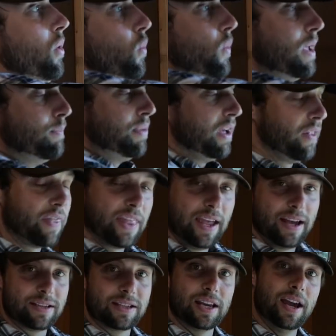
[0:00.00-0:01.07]
We built
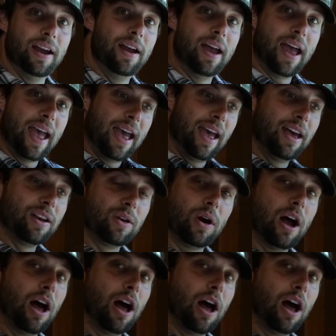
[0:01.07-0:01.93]
this, and